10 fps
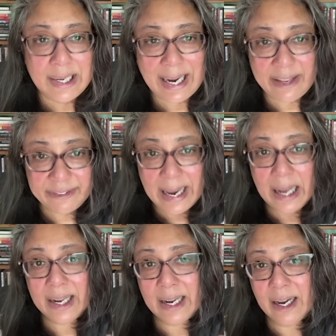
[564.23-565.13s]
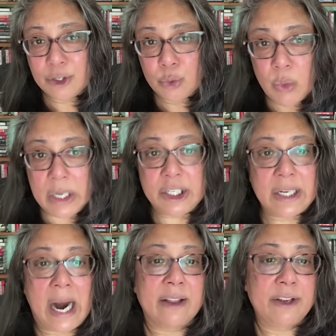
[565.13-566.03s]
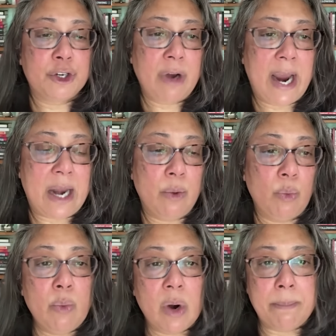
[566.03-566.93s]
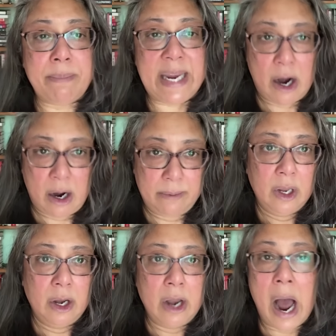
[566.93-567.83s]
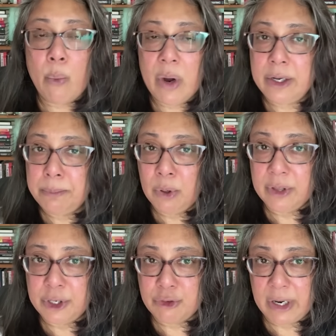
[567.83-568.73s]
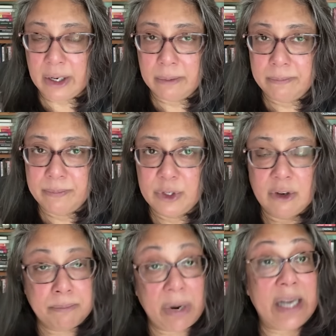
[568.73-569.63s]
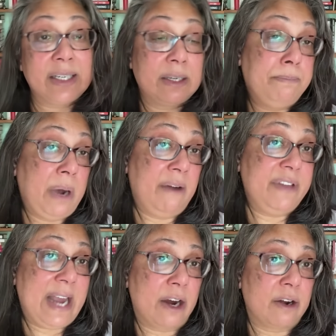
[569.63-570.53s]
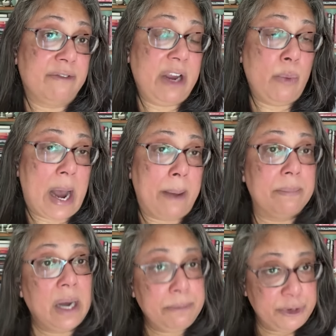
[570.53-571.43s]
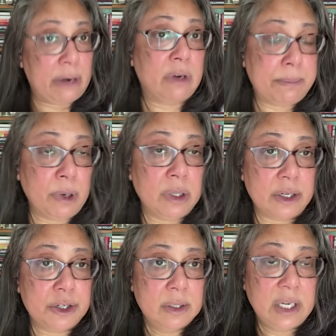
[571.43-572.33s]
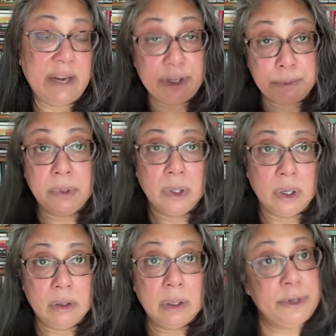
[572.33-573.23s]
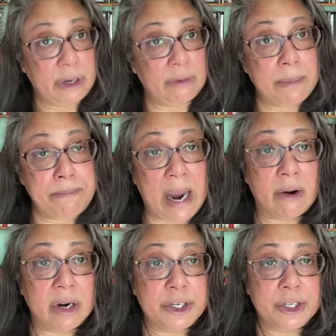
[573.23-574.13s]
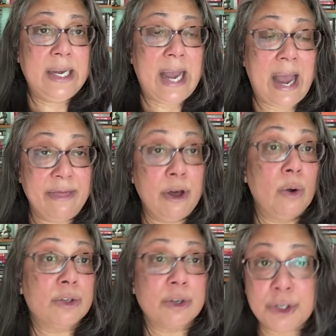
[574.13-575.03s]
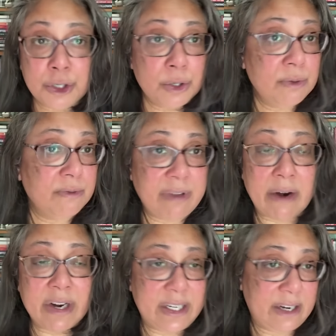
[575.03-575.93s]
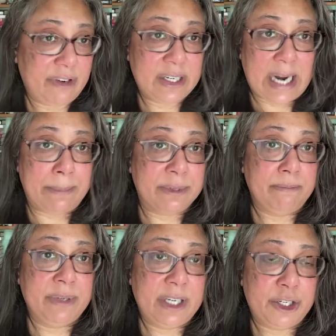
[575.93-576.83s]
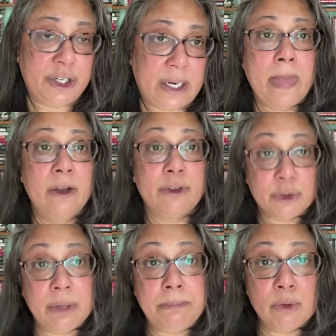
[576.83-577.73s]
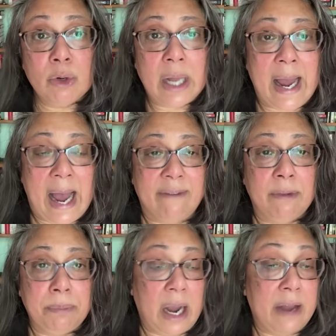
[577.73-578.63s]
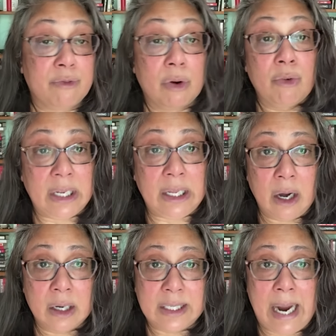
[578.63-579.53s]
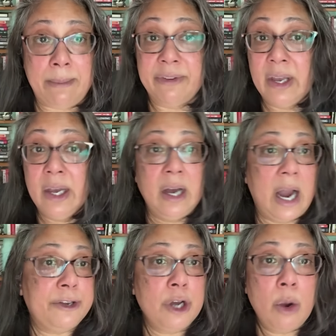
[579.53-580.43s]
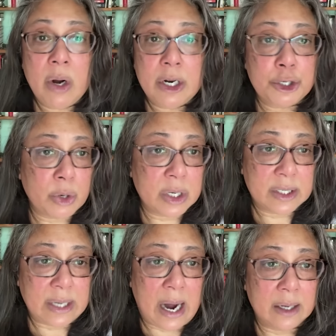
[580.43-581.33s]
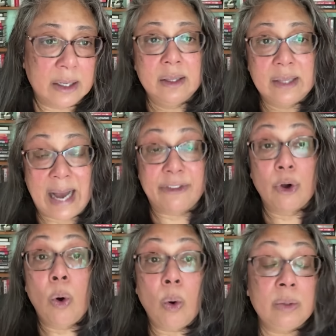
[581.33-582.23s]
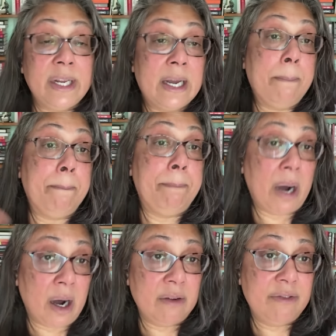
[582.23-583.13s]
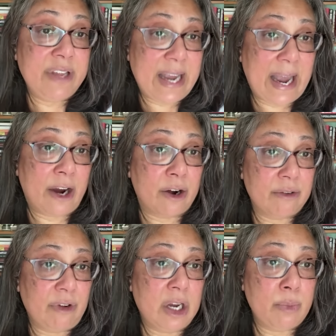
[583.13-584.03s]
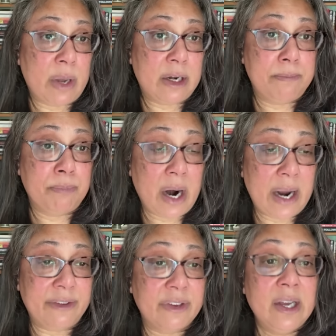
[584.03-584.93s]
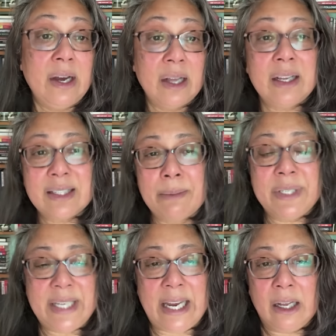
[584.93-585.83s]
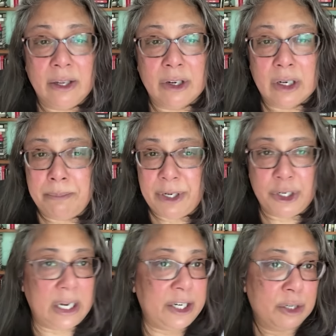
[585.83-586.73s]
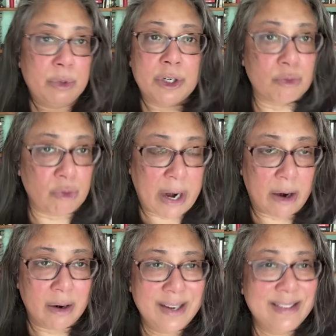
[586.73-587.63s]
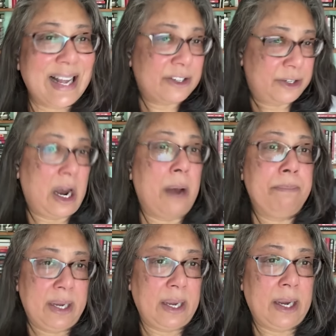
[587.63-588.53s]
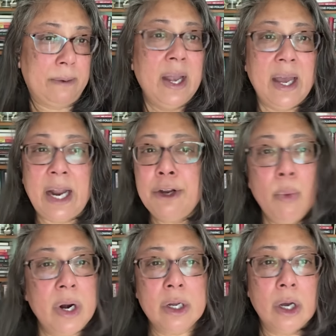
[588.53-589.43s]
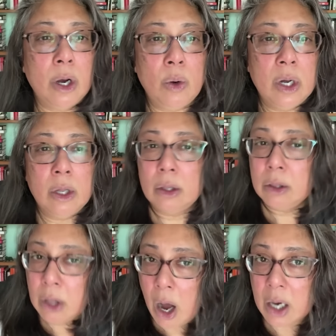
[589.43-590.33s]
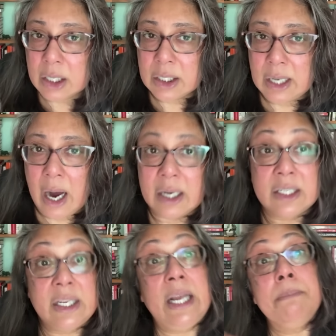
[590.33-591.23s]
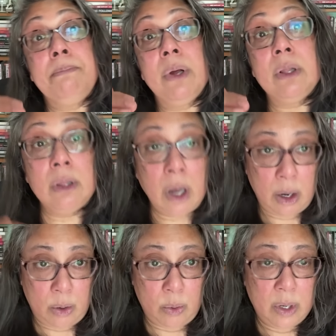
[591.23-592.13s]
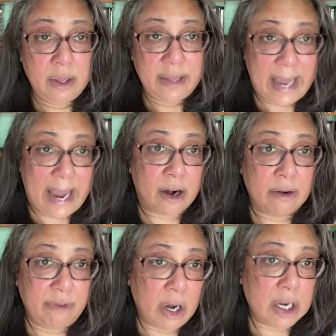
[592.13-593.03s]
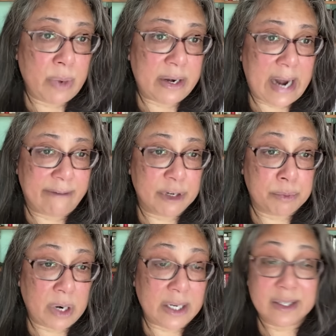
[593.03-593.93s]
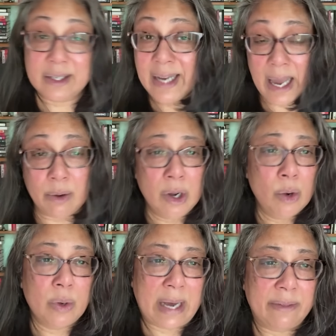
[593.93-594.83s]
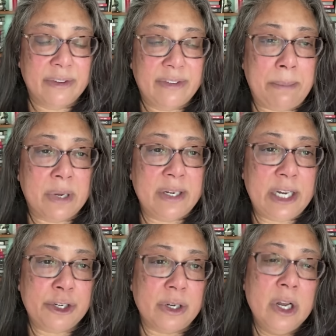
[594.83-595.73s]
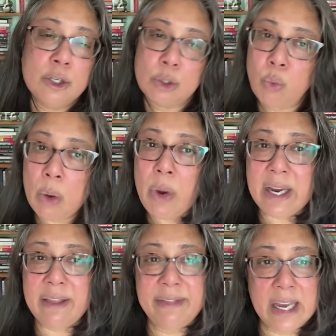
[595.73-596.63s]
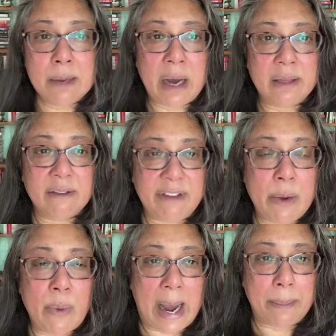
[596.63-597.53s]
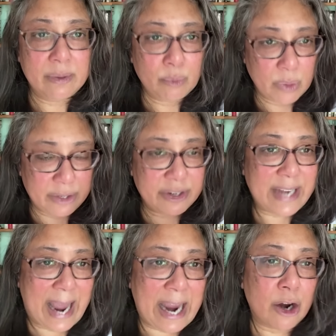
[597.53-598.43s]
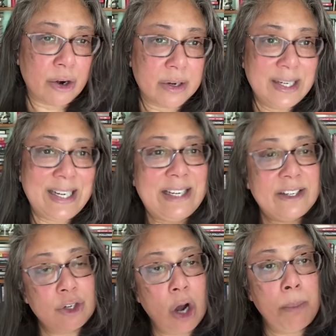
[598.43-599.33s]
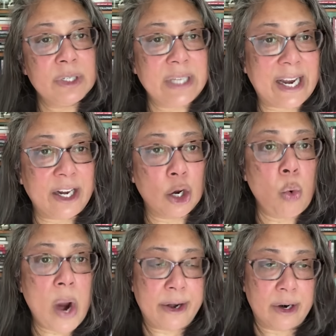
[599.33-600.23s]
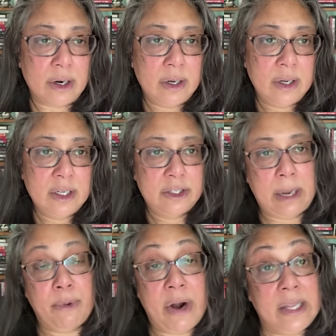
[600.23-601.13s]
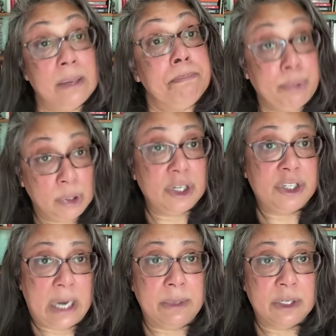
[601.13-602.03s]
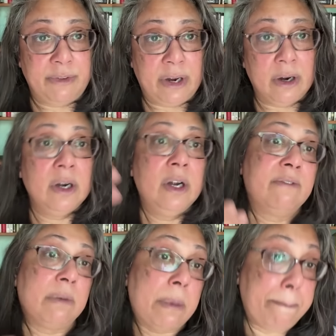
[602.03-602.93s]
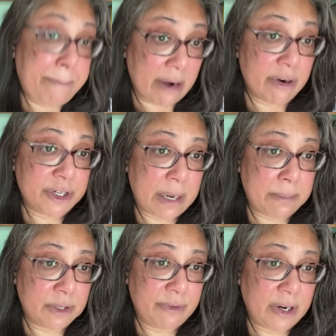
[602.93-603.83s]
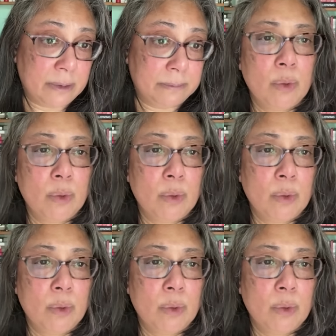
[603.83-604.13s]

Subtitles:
It's telling us which side of the trade we want to be on, not when to pull the trigger. So if price is above the anchored VWAP, I'm generally bullish. If it's below, I'm generally bearish. And those are 2 very different types of positioning. So a simple rule I have applied for a really long time is I don't want to short a stock that's holding above the anchored volume-weighted price unless I'm seeing clear capitulation, which is rare. That's top picking. And I don't want to go long a stock sitting below the anchored volume-weighted average price, again, without the same condition. So one way you can think about the VWAP once it's anchored is it's almost like an equator separating the bullish hemisphere from the bearish hemisphere.